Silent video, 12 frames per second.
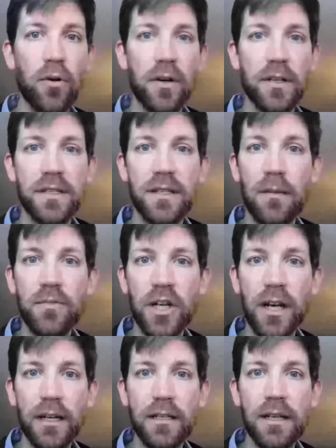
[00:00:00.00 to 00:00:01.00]

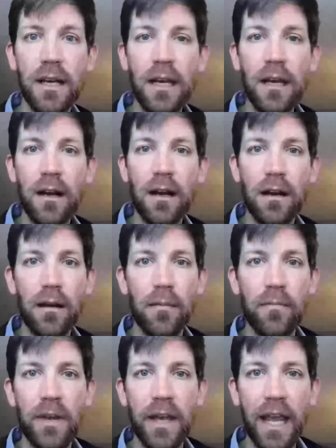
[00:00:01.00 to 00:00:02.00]
subject.
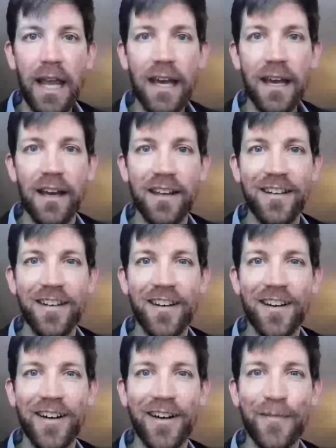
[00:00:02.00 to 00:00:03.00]
Although
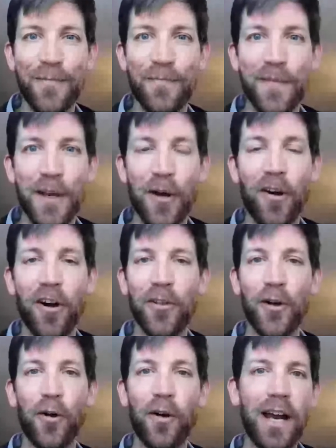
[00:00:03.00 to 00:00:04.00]

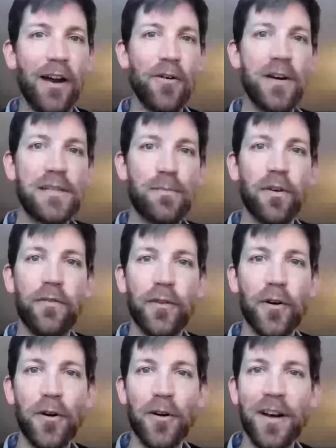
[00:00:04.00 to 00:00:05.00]
I always
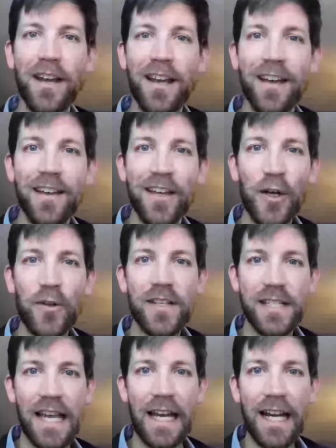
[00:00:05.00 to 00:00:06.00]
prefer the
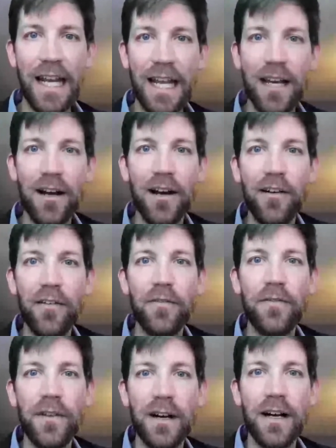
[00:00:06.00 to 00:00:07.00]
setting
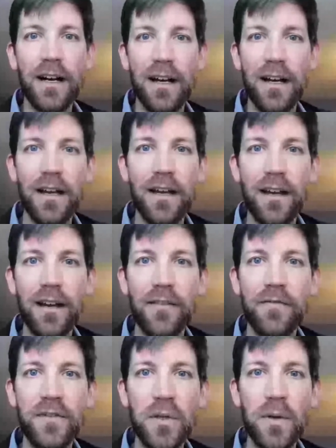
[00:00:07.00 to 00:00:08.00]

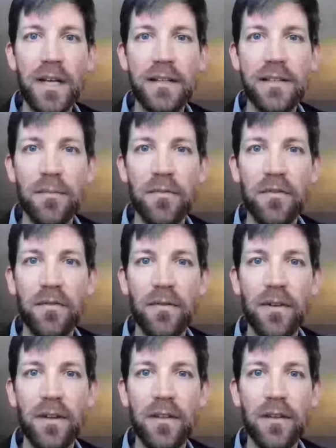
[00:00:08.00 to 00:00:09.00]
of doing some
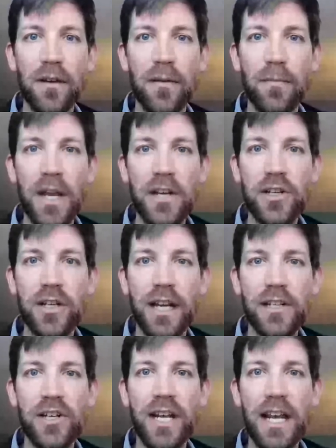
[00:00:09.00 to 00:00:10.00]
of the patient
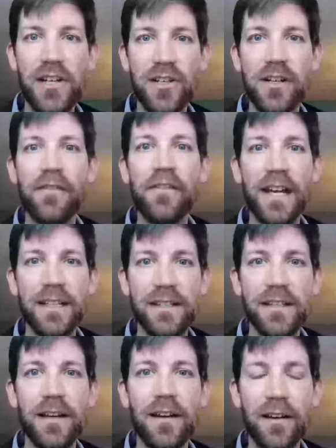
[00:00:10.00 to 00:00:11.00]
education
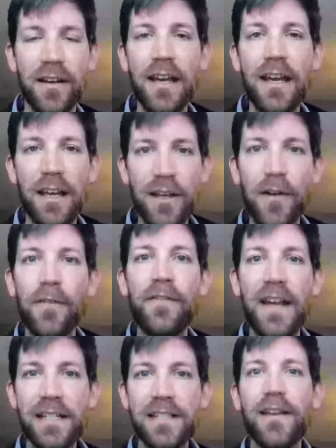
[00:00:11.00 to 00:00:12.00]
events in a
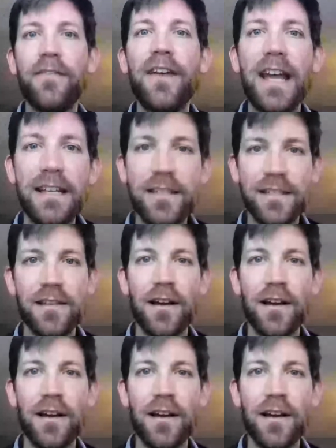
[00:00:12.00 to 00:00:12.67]
face-to-face